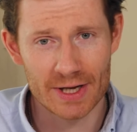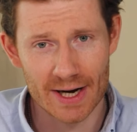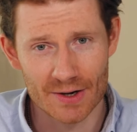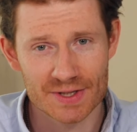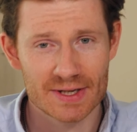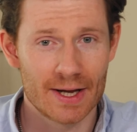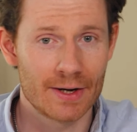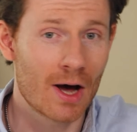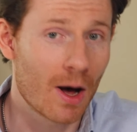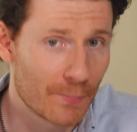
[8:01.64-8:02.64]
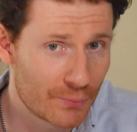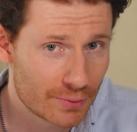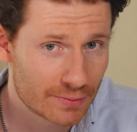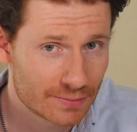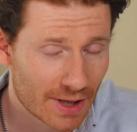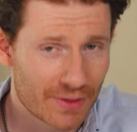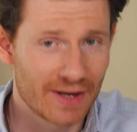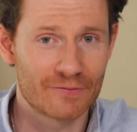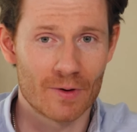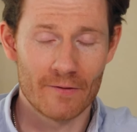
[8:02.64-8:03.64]
years and up. I
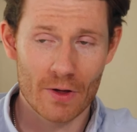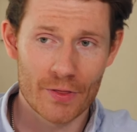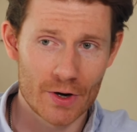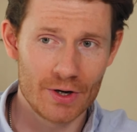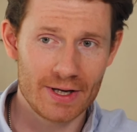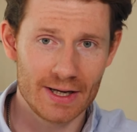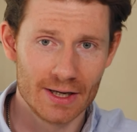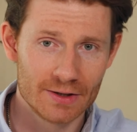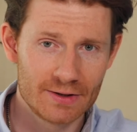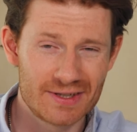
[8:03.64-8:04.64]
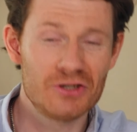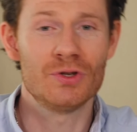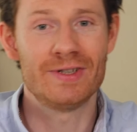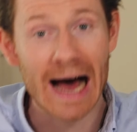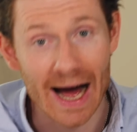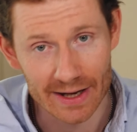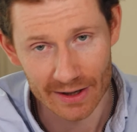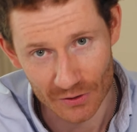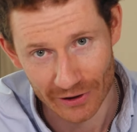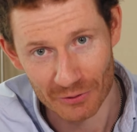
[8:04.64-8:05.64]
think from 30 till you die,
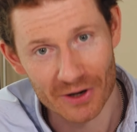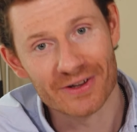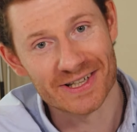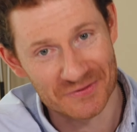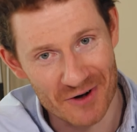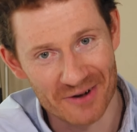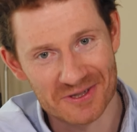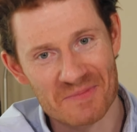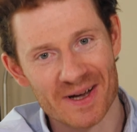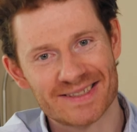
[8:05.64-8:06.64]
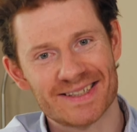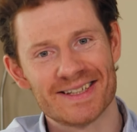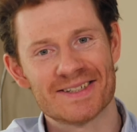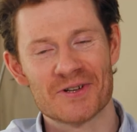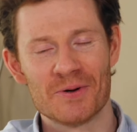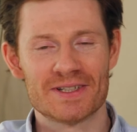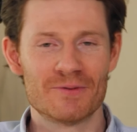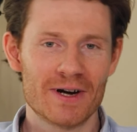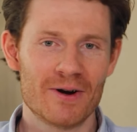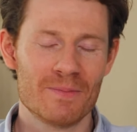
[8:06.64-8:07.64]
you can wear this fragrance basically. So it's a
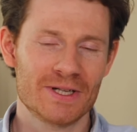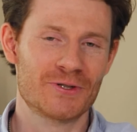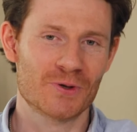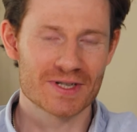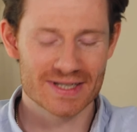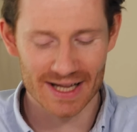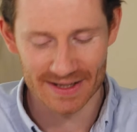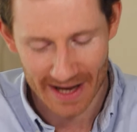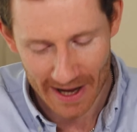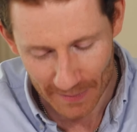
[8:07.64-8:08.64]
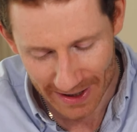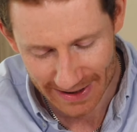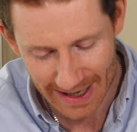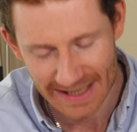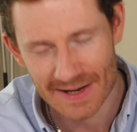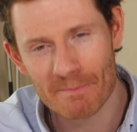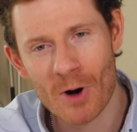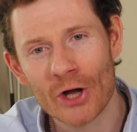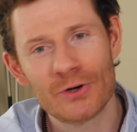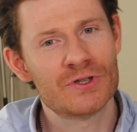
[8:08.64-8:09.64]
very mature scent, but it has a
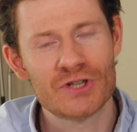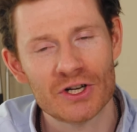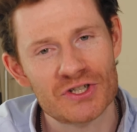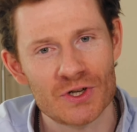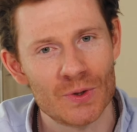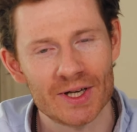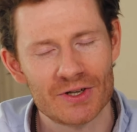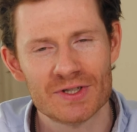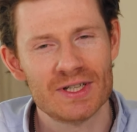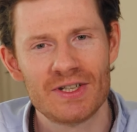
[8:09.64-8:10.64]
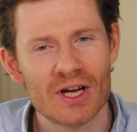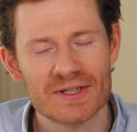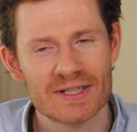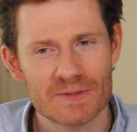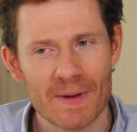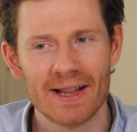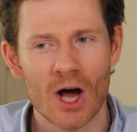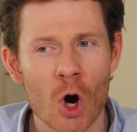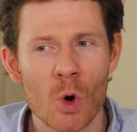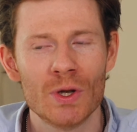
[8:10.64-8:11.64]
modern touch to it because it doesn't smell
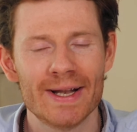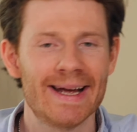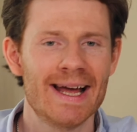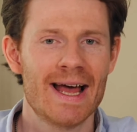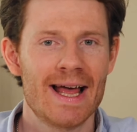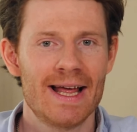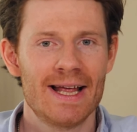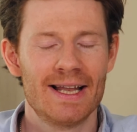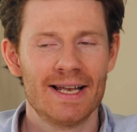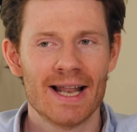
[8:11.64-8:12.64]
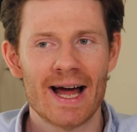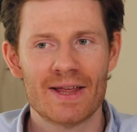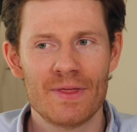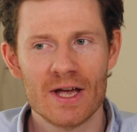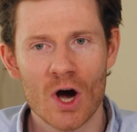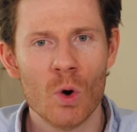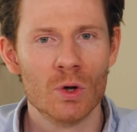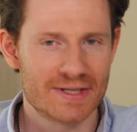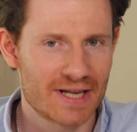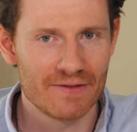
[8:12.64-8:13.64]
only like the
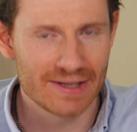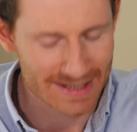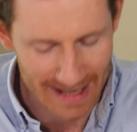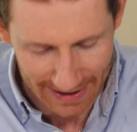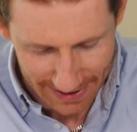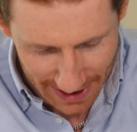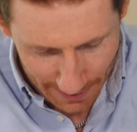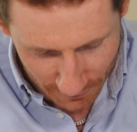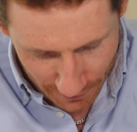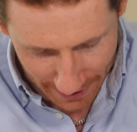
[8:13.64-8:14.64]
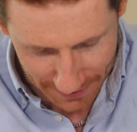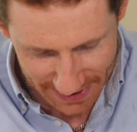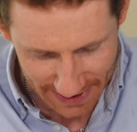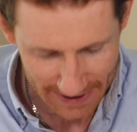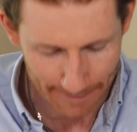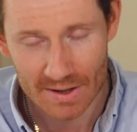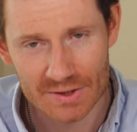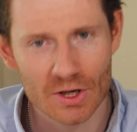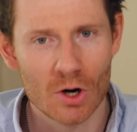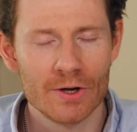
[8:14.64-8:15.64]
old 70s, 80s type of fragrances.
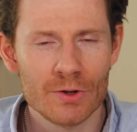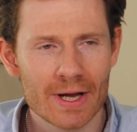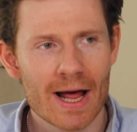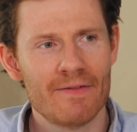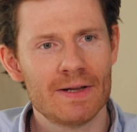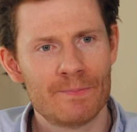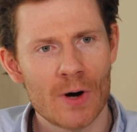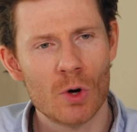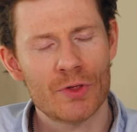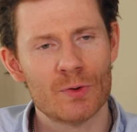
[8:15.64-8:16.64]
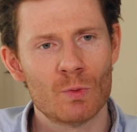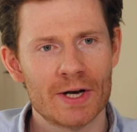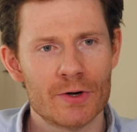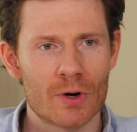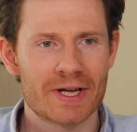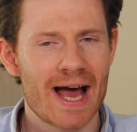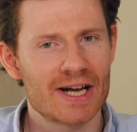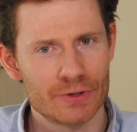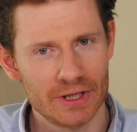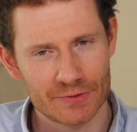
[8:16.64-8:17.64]
So you can have it both when you are
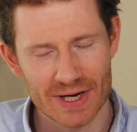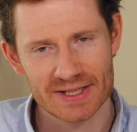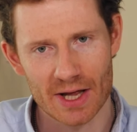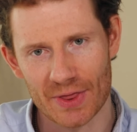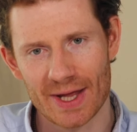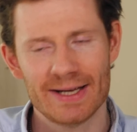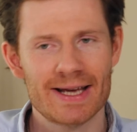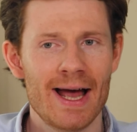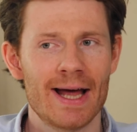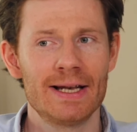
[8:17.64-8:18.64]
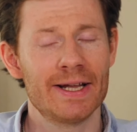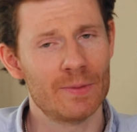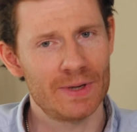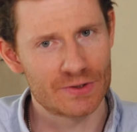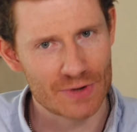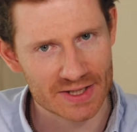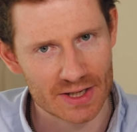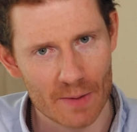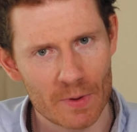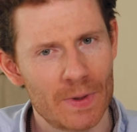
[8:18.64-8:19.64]
casually dressed, I think, and a little bit dressed
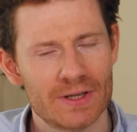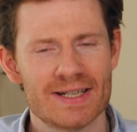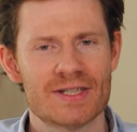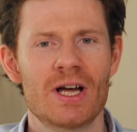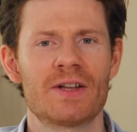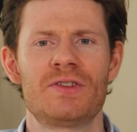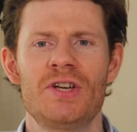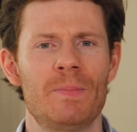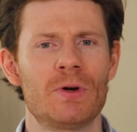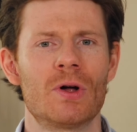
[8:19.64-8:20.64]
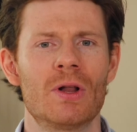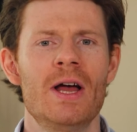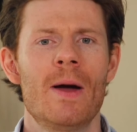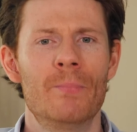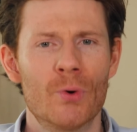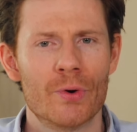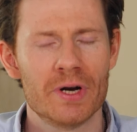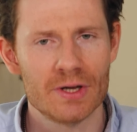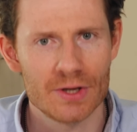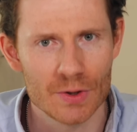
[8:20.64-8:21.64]
up, but it's not a typical
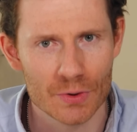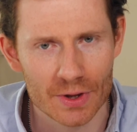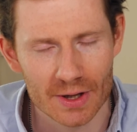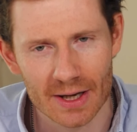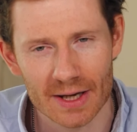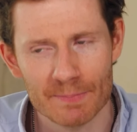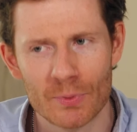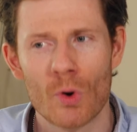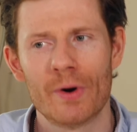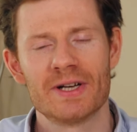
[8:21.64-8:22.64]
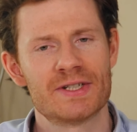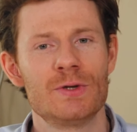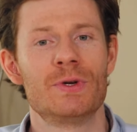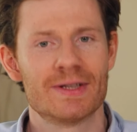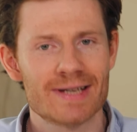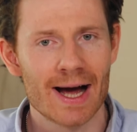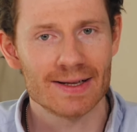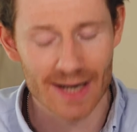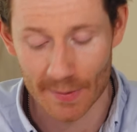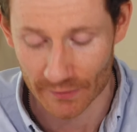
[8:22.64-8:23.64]
boring youth, uh, boring suit and tie
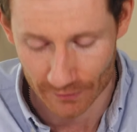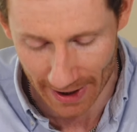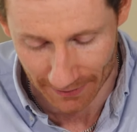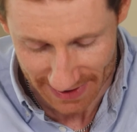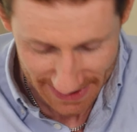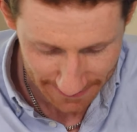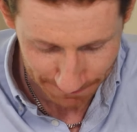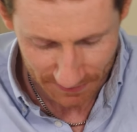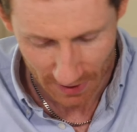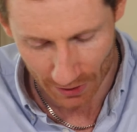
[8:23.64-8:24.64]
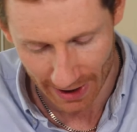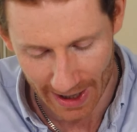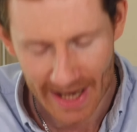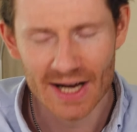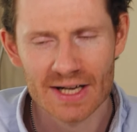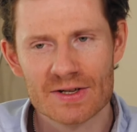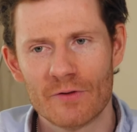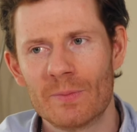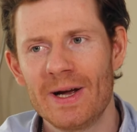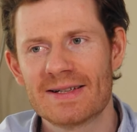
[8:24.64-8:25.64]
type of fragrance. Okay, so
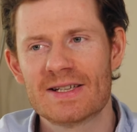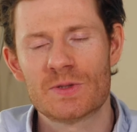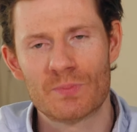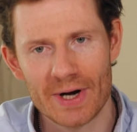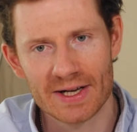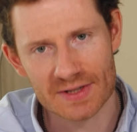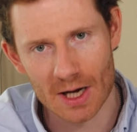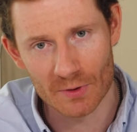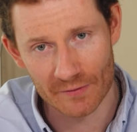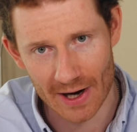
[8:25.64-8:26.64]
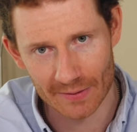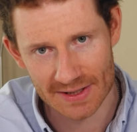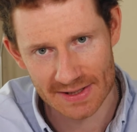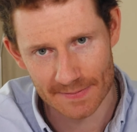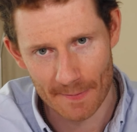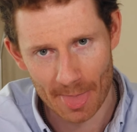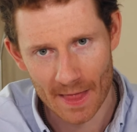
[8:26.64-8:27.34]
for me it's a spring summer fragrance.